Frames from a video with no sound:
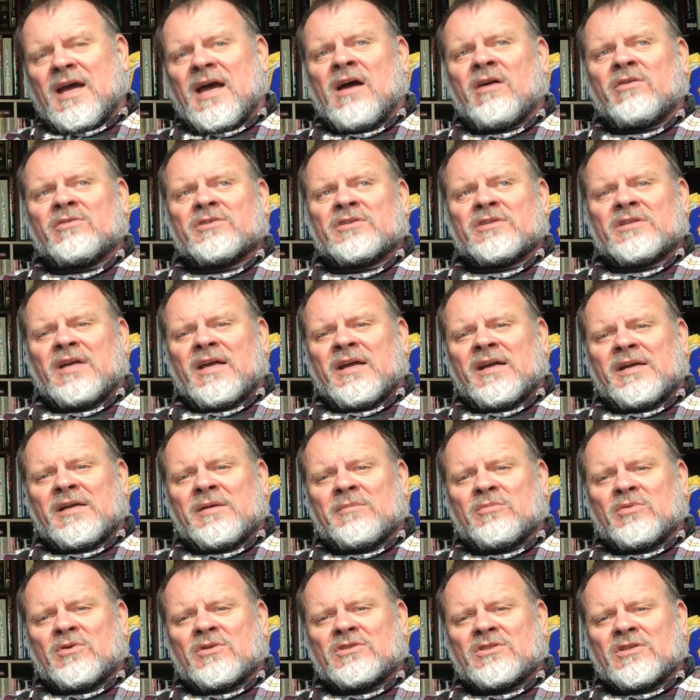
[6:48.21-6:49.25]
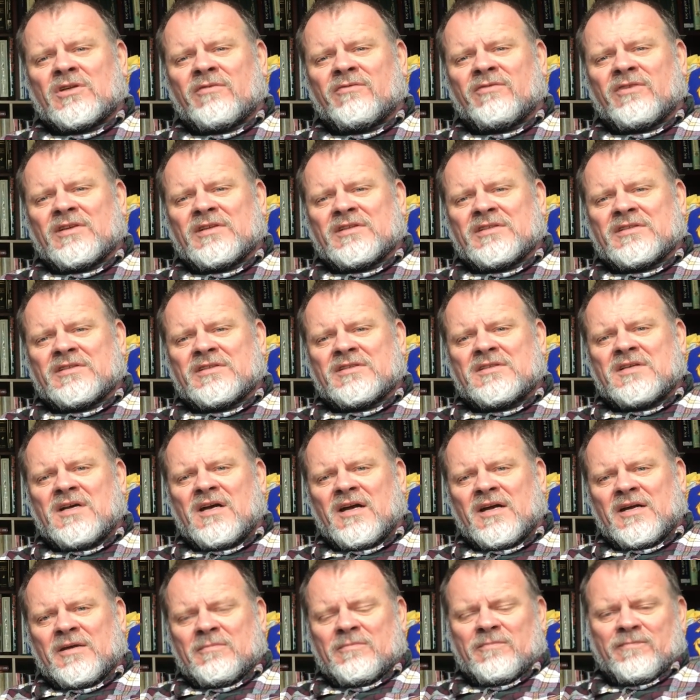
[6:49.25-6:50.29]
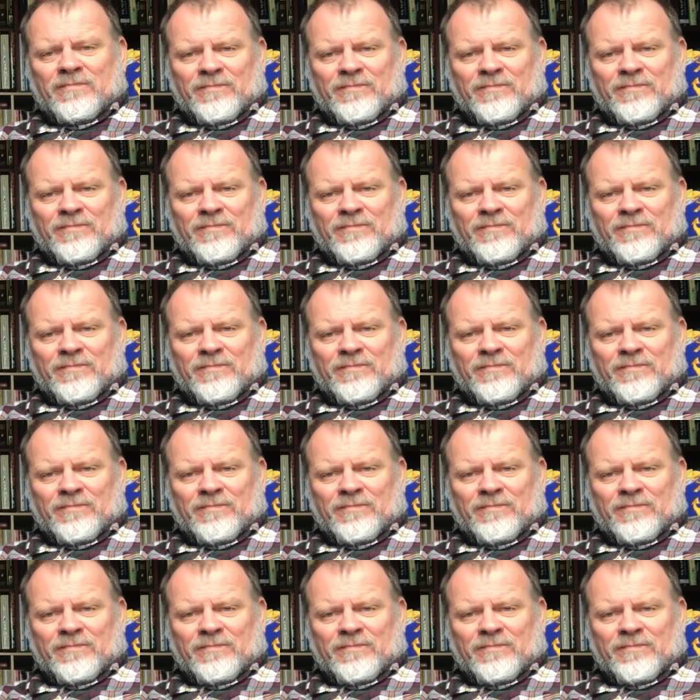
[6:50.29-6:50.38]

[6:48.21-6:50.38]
outstanding books of its type,